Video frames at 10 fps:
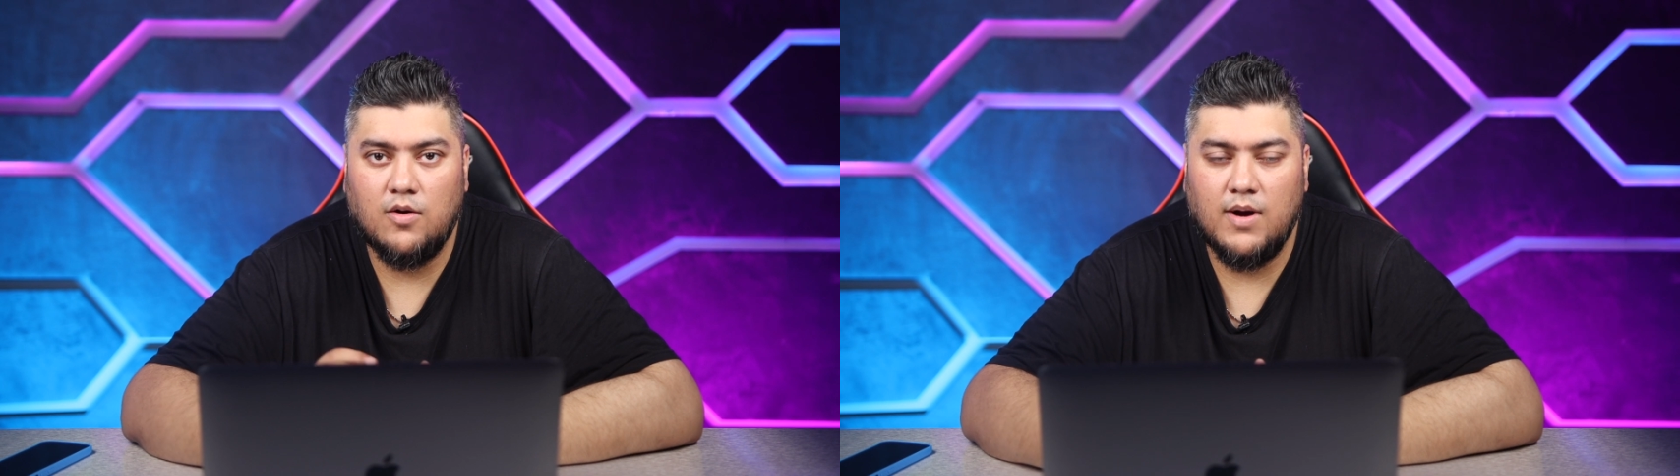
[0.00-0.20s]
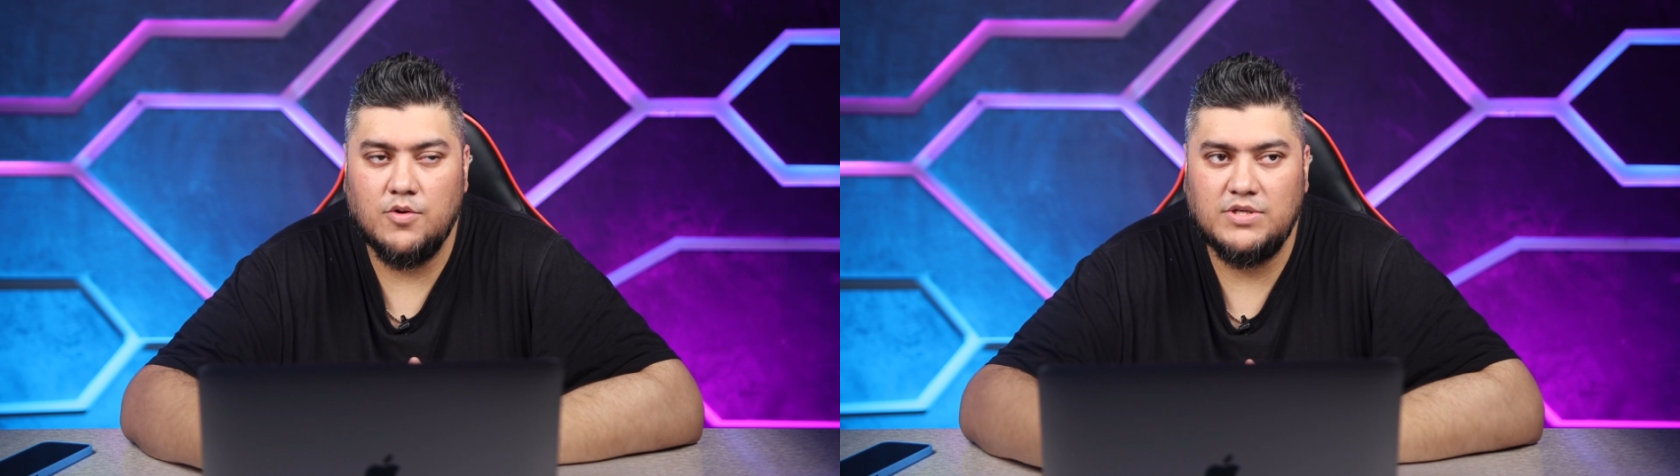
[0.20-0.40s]

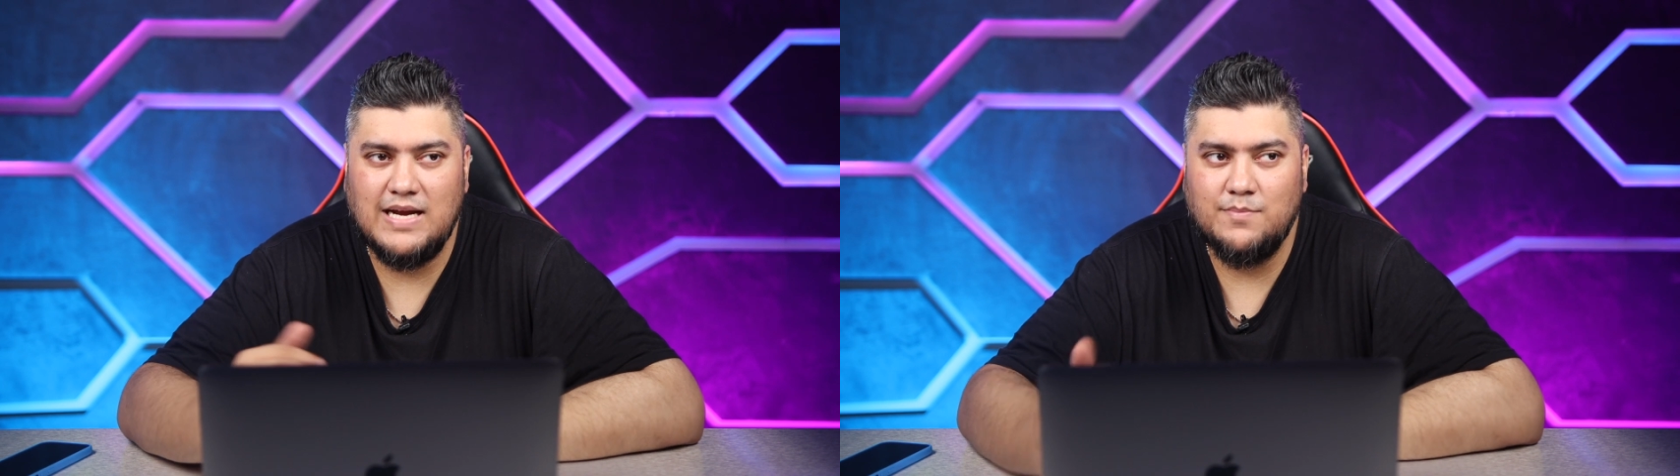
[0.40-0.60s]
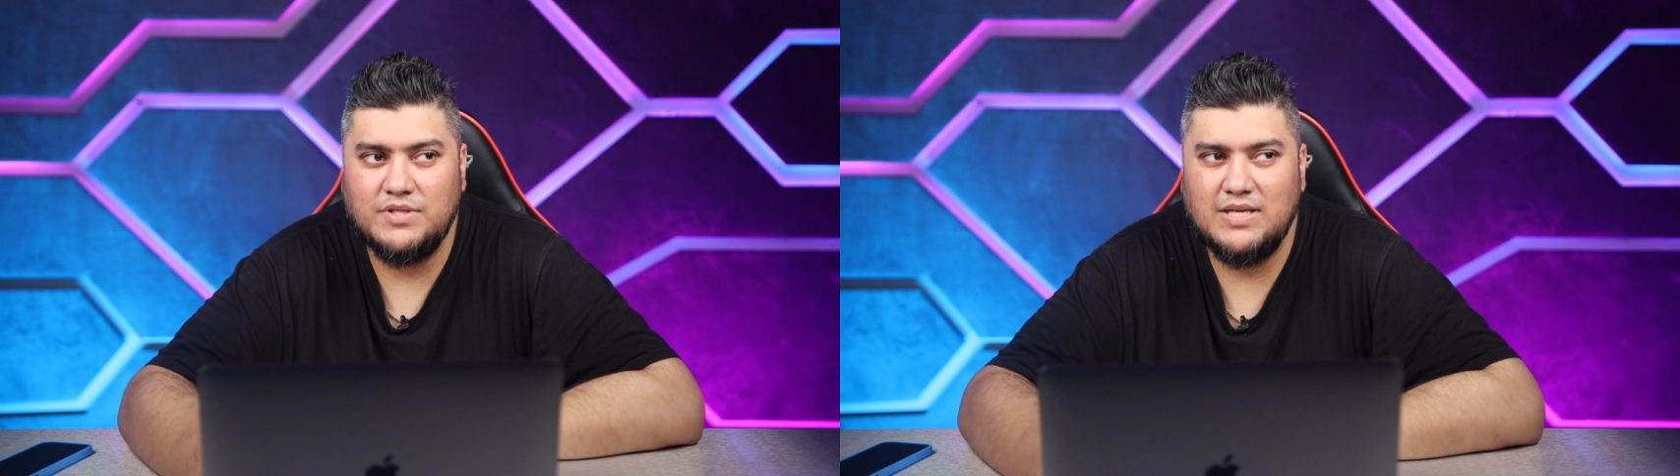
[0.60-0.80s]
around
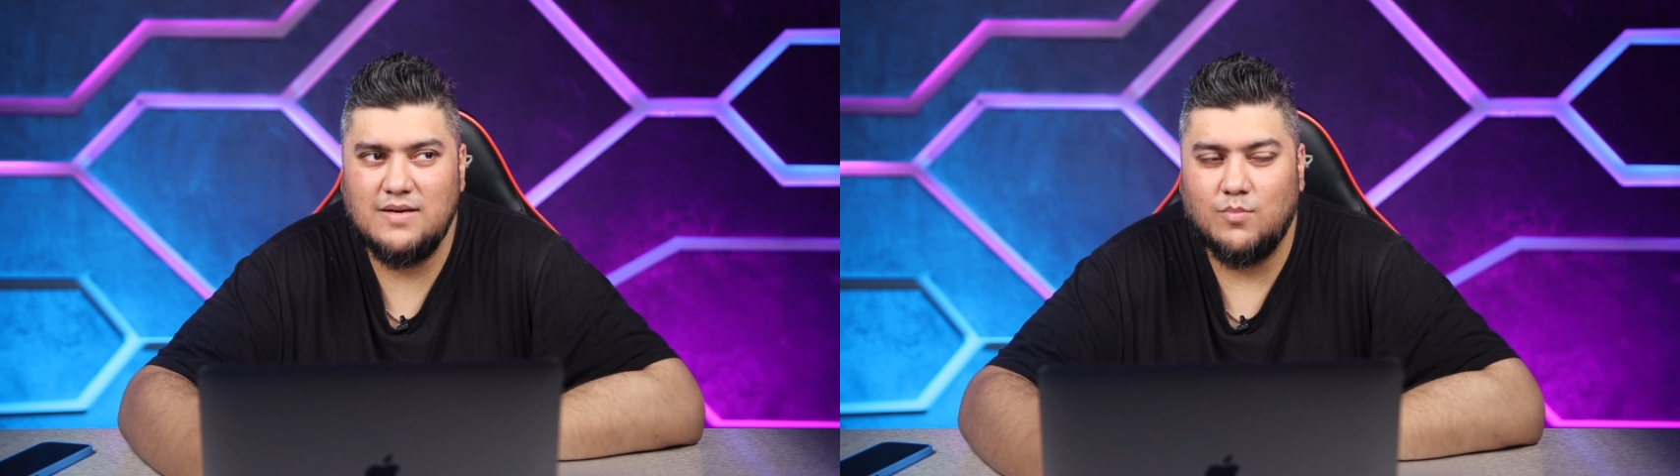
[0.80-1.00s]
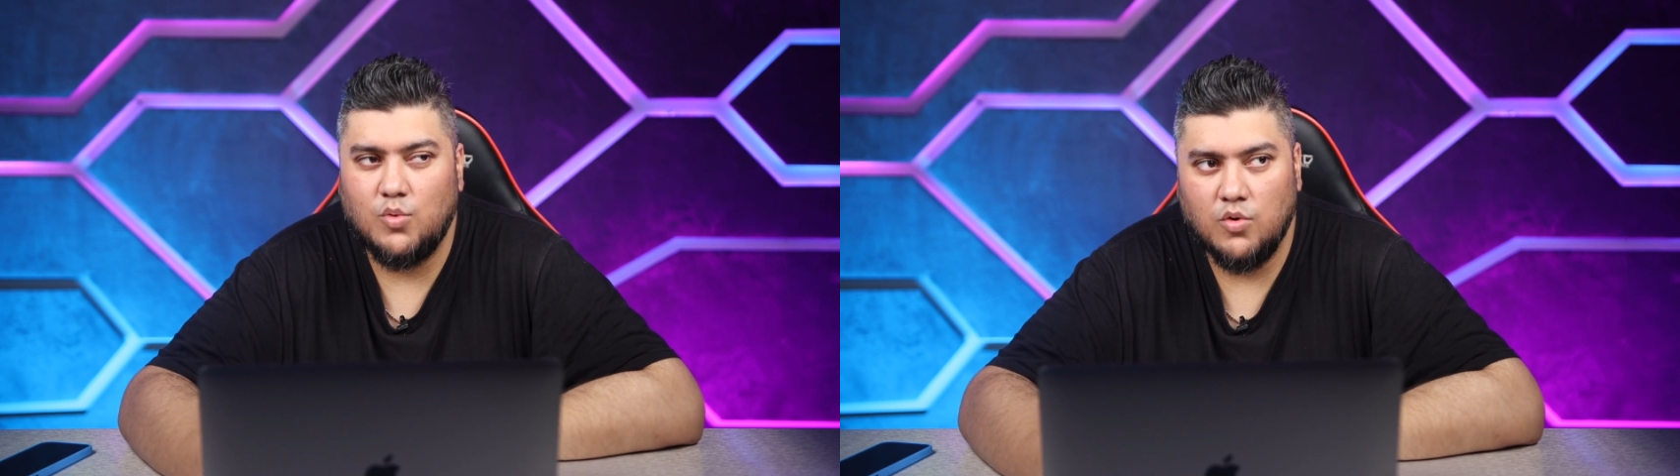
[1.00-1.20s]

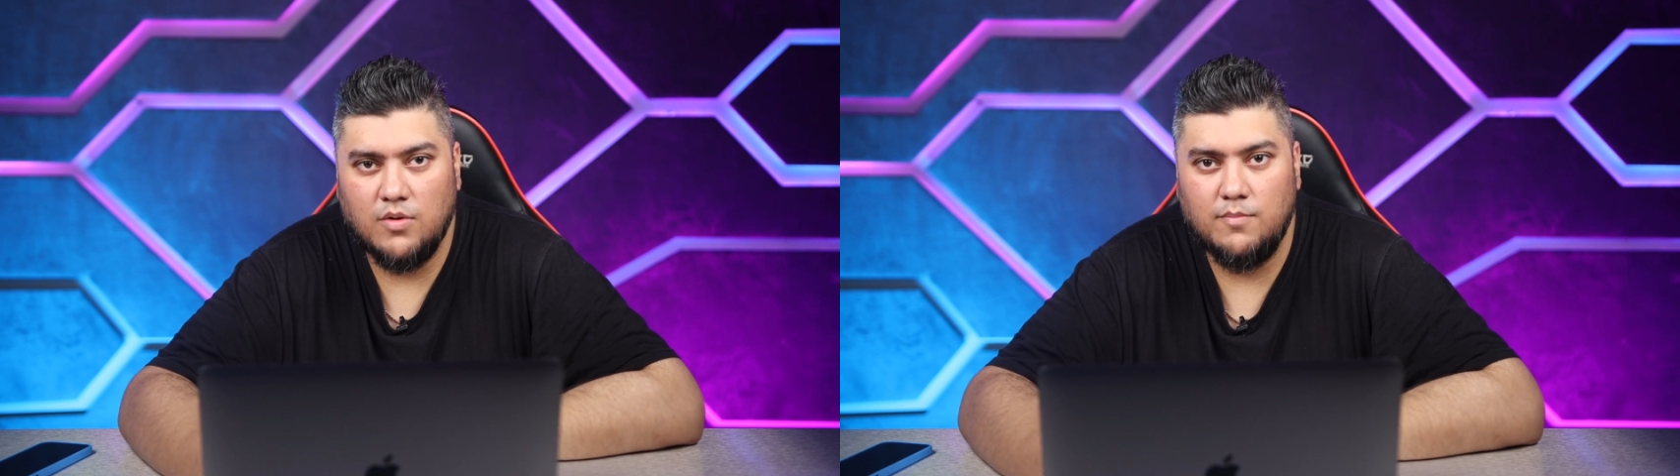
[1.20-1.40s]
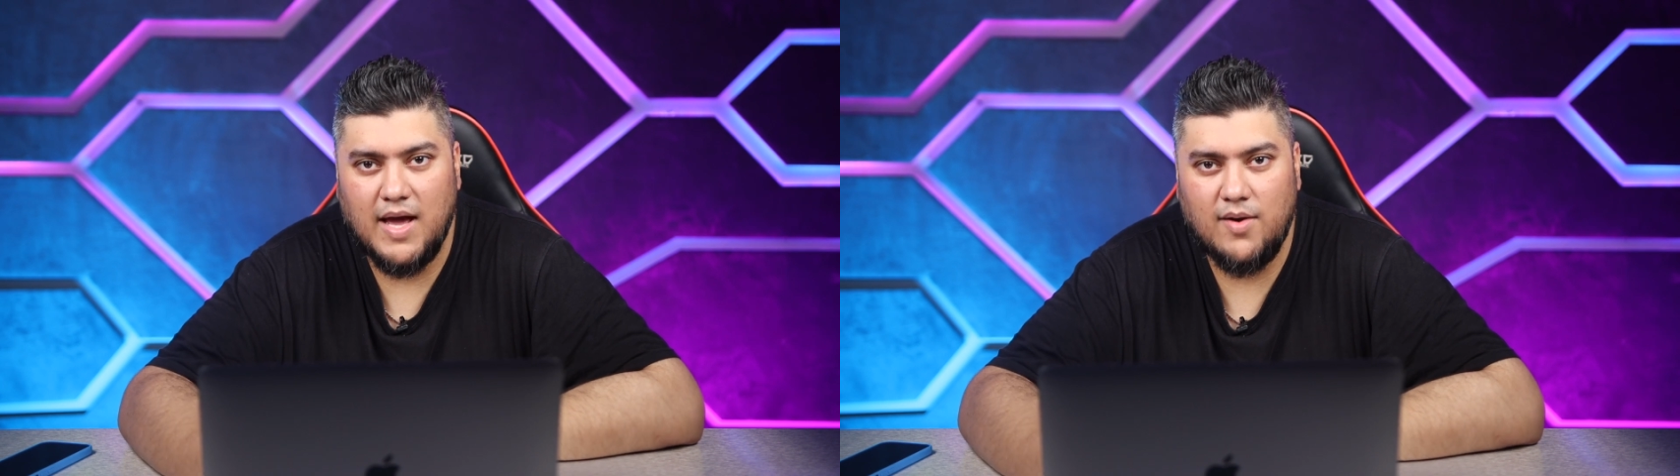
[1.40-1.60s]
10%
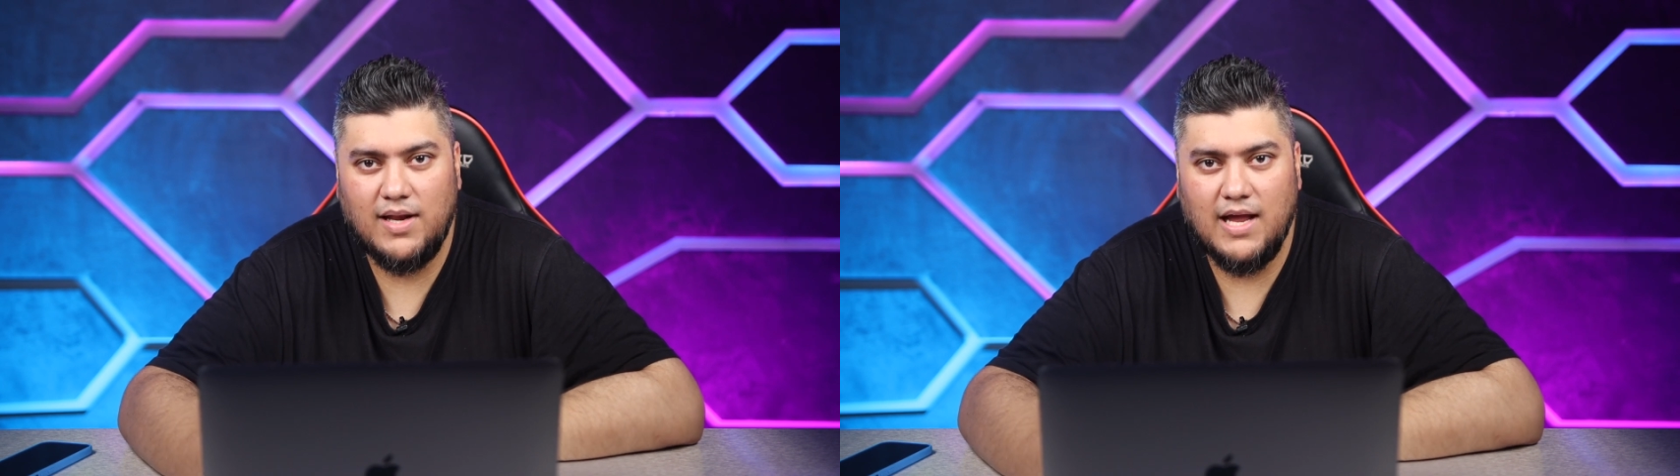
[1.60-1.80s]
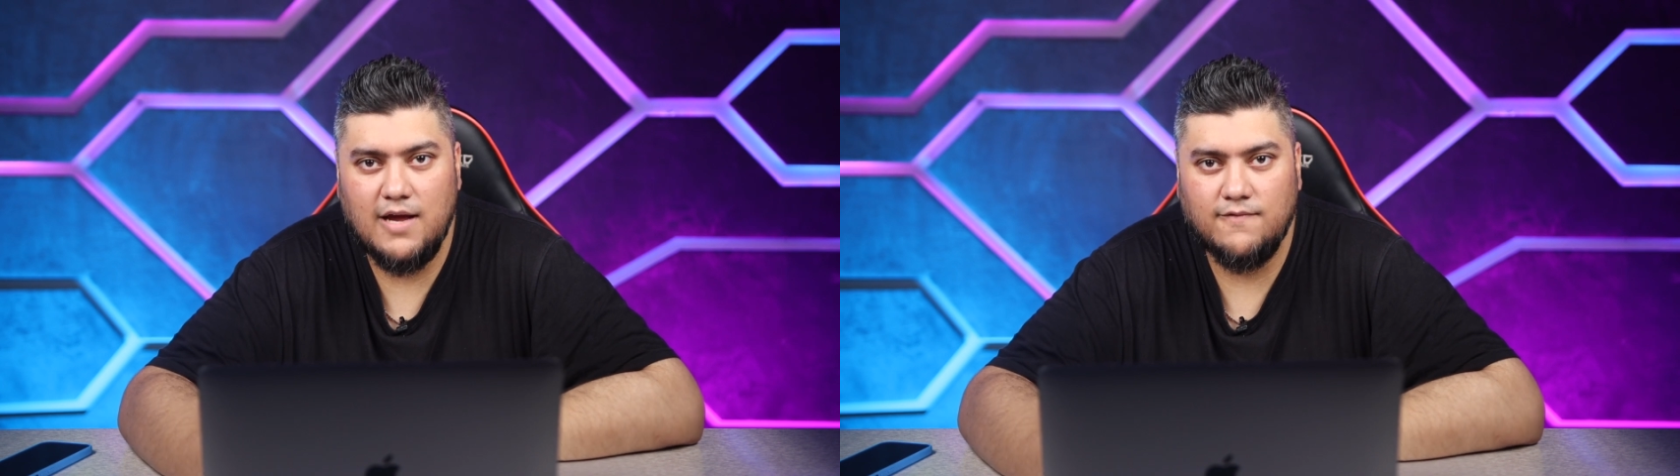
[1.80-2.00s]
more battery
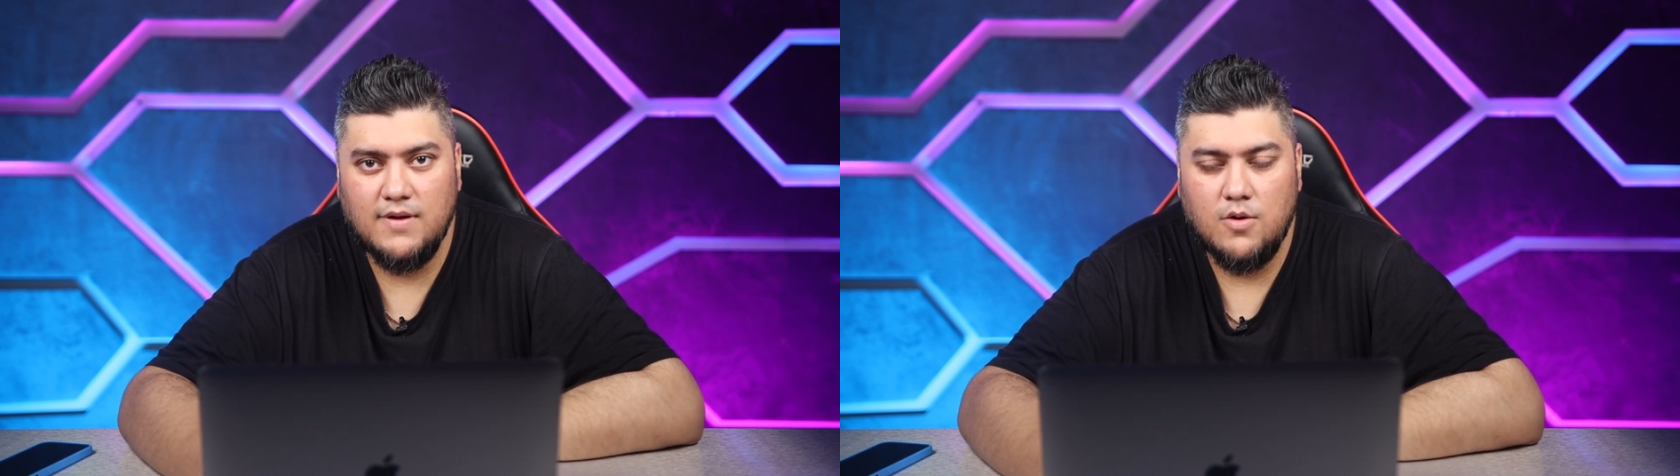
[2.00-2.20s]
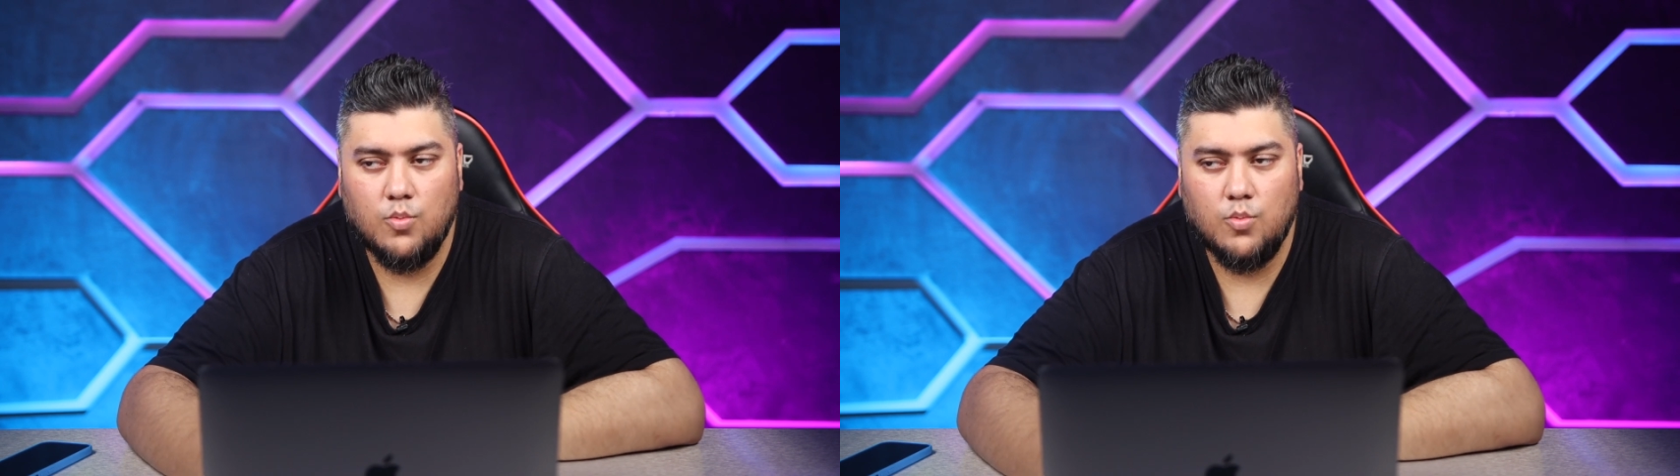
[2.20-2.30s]
life